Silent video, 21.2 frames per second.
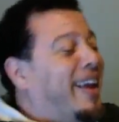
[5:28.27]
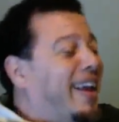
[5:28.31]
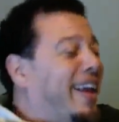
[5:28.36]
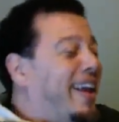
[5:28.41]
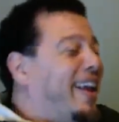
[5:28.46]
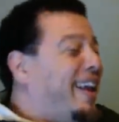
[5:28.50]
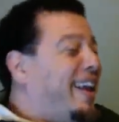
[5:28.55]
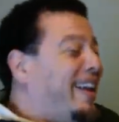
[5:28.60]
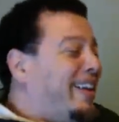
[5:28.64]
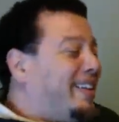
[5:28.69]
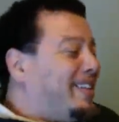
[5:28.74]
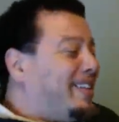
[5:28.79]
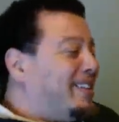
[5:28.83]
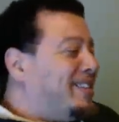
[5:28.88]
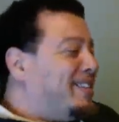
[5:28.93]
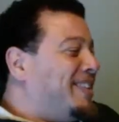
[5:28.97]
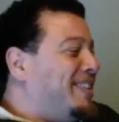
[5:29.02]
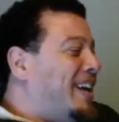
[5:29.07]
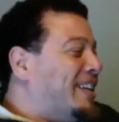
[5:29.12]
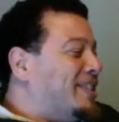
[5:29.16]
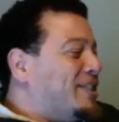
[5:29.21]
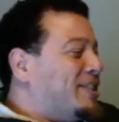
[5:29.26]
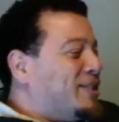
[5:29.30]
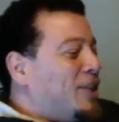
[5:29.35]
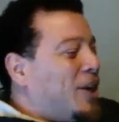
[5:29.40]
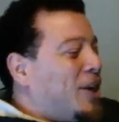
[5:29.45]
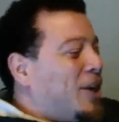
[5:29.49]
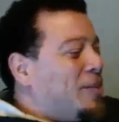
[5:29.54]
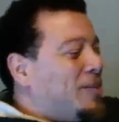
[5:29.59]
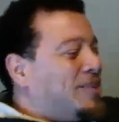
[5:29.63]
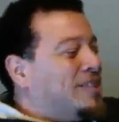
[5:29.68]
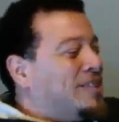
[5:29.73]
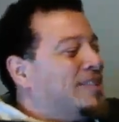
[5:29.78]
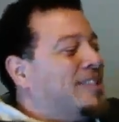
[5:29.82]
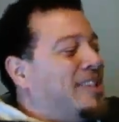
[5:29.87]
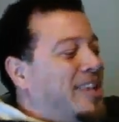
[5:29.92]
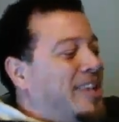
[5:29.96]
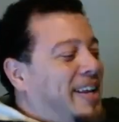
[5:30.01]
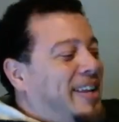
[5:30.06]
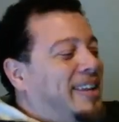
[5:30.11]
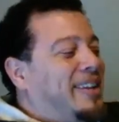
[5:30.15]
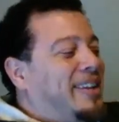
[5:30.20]
And I just thought it was just
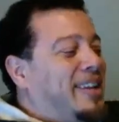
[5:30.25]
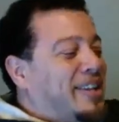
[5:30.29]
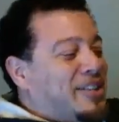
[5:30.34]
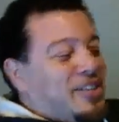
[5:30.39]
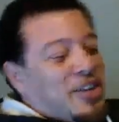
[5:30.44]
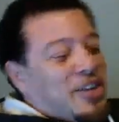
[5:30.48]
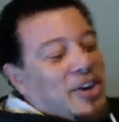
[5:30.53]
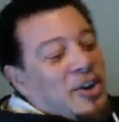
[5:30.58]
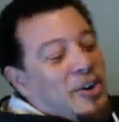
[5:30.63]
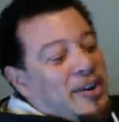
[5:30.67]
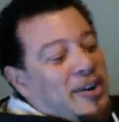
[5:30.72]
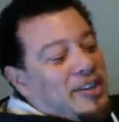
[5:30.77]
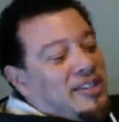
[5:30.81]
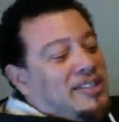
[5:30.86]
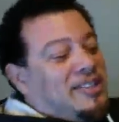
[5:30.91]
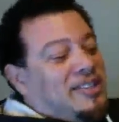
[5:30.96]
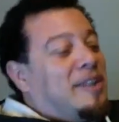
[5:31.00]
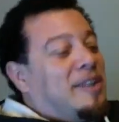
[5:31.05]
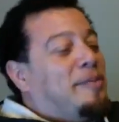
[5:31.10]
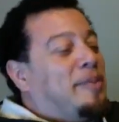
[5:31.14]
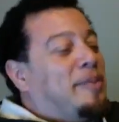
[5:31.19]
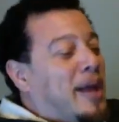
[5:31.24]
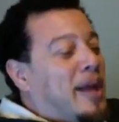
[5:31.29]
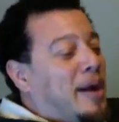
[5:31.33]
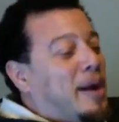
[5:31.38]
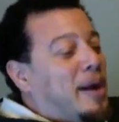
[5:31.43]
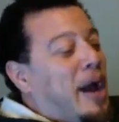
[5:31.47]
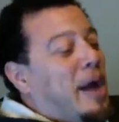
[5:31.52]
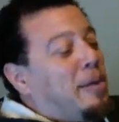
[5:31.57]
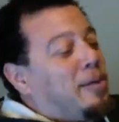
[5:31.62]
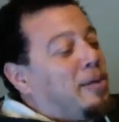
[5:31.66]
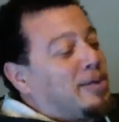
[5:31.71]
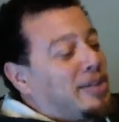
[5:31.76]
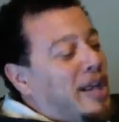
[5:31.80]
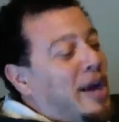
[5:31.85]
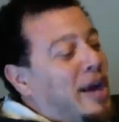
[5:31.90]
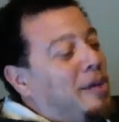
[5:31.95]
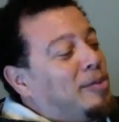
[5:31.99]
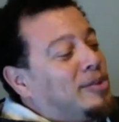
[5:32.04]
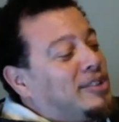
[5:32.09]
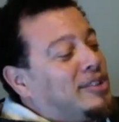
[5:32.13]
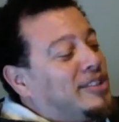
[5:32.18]
hitting and churning and stuff. But I
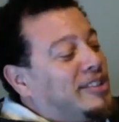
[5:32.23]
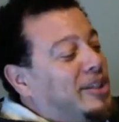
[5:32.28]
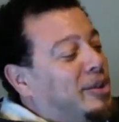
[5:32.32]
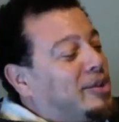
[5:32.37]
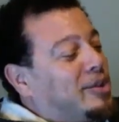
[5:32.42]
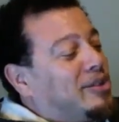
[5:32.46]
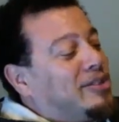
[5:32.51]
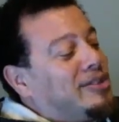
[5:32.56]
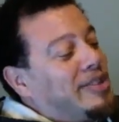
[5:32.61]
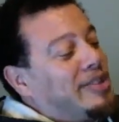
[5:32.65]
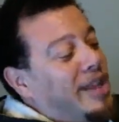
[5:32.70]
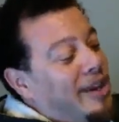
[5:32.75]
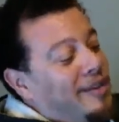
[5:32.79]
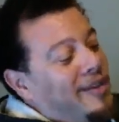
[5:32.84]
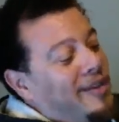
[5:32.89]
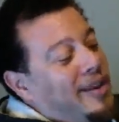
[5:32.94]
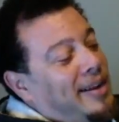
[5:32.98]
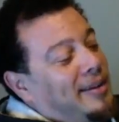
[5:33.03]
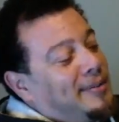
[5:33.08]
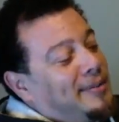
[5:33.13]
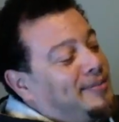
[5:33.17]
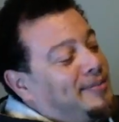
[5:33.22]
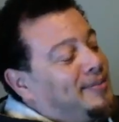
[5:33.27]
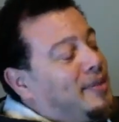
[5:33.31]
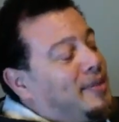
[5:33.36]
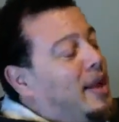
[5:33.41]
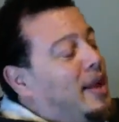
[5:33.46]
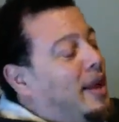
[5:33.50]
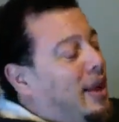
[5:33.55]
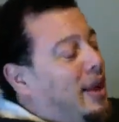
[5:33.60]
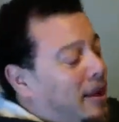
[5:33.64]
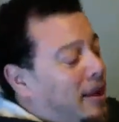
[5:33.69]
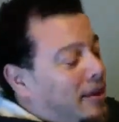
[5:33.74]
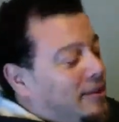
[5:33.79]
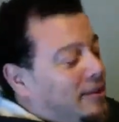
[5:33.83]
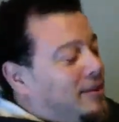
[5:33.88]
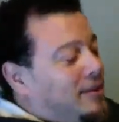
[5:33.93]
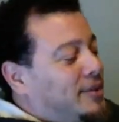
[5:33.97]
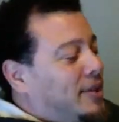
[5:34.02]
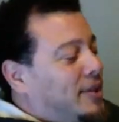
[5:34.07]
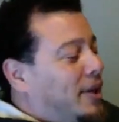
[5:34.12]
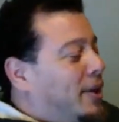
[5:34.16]
was still steering it.
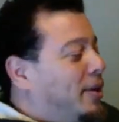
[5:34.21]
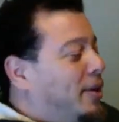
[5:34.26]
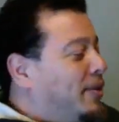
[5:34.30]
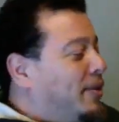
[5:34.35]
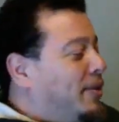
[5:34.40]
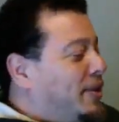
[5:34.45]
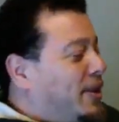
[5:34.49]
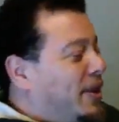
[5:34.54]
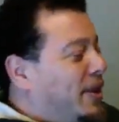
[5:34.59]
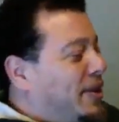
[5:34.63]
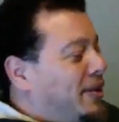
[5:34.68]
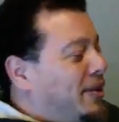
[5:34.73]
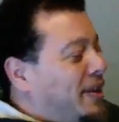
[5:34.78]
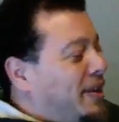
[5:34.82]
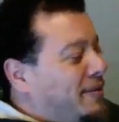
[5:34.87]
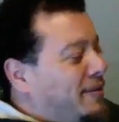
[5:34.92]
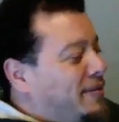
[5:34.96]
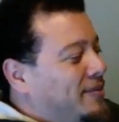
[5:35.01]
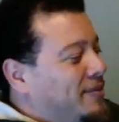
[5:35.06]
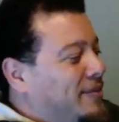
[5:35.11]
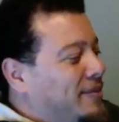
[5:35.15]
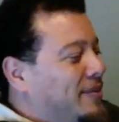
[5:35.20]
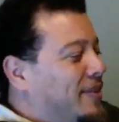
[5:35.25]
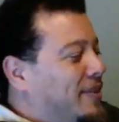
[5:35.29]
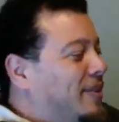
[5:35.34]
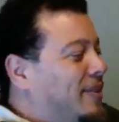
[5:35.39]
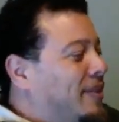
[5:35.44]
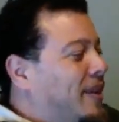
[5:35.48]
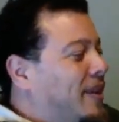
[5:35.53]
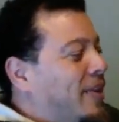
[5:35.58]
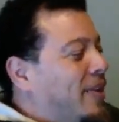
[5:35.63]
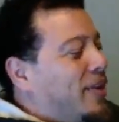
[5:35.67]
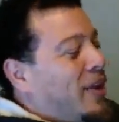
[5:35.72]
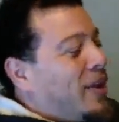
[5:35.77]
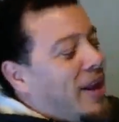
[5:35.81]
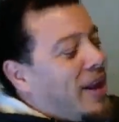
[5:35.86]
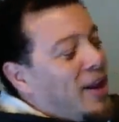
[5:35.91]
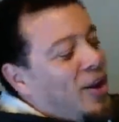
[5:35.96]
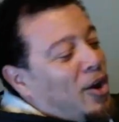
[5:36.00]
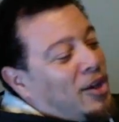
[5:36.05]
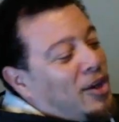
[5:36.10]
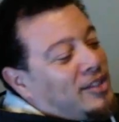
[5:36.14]
So I thought
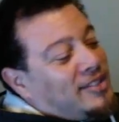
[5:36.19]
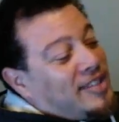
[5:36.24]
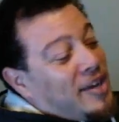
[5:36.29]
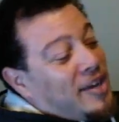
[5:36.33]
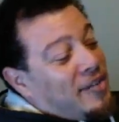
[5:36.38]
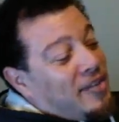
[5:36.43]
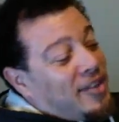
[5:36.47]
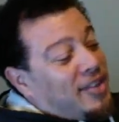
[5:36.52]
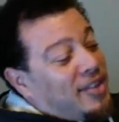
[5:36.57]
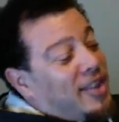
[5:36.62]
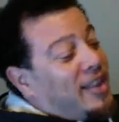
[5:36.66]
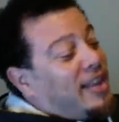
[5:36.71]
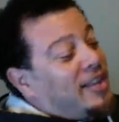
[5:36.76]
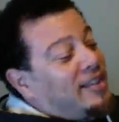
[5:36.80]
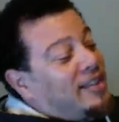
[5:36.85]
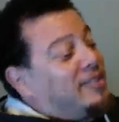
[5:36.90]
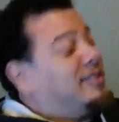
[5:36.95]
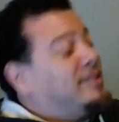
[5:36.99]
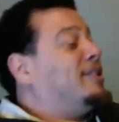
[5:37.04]
I lost everything.